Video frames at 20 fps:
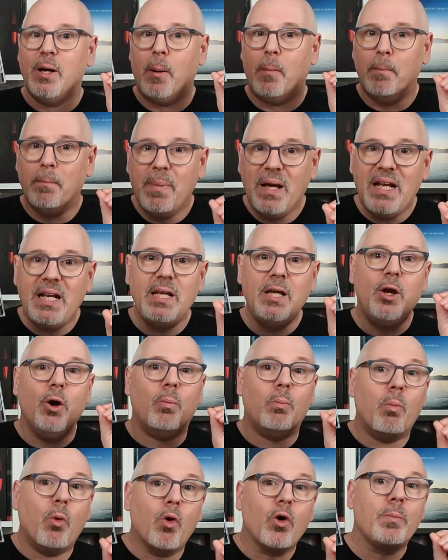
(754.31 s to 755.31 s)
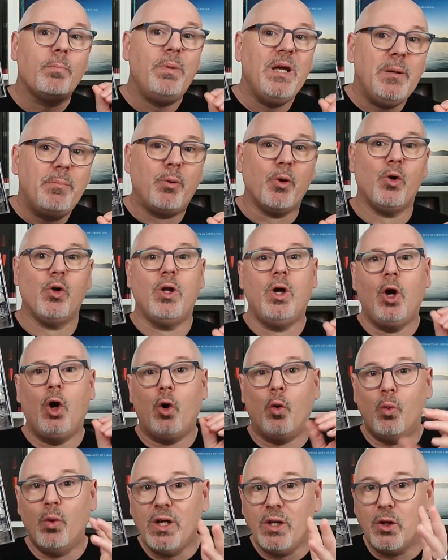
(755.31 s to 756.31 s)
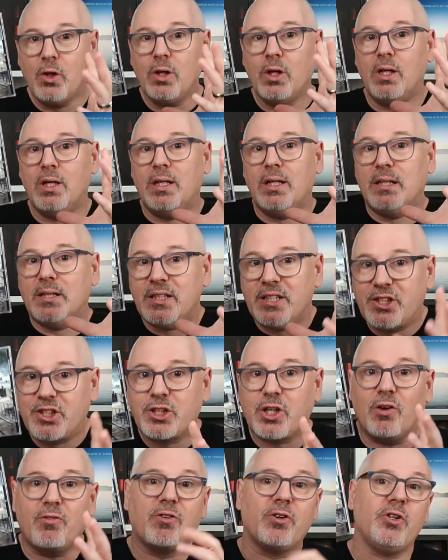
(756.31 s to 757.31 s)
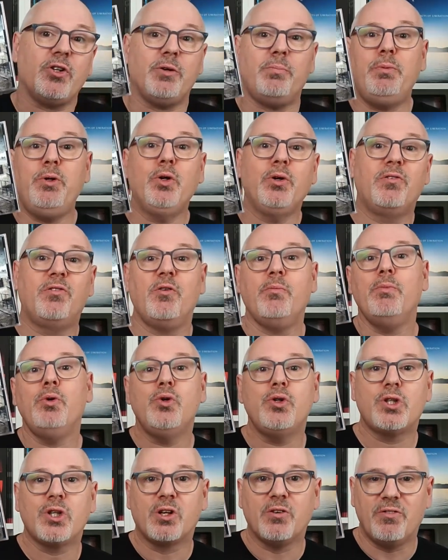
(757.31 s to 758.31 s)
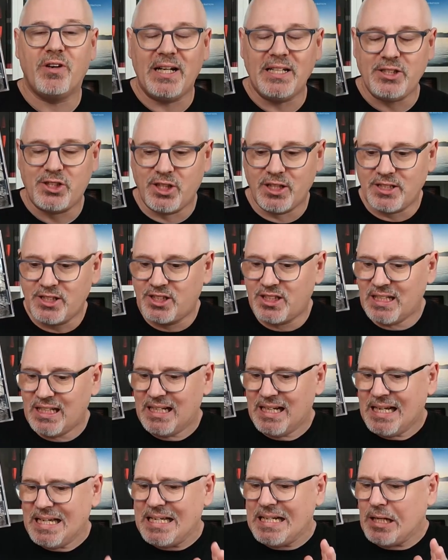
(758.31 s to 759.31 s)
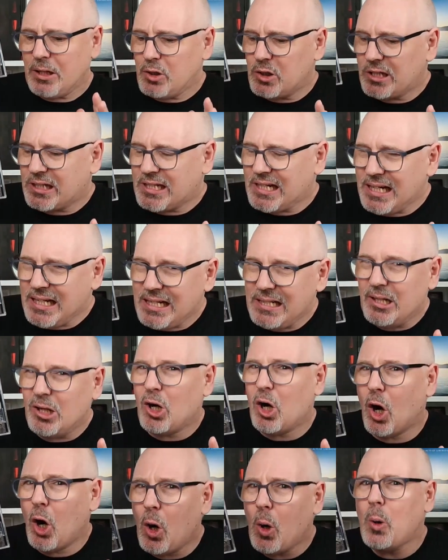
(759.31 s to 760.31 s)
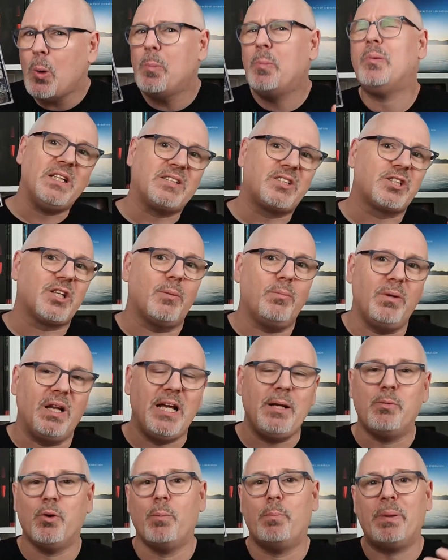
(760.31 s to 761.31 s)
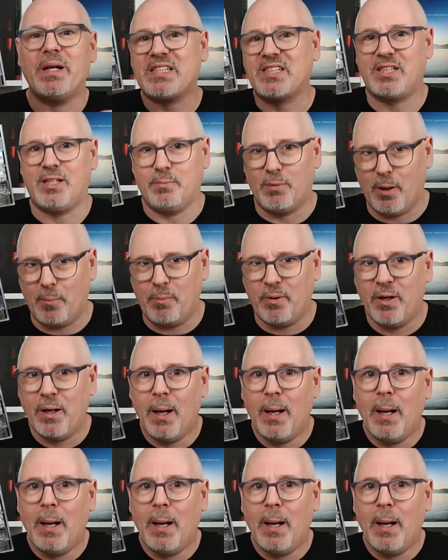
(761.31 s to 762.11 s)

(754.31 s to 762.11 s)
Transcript: many more people will discover the beautiful music of Ageless, and I kind of hope that some label picks them up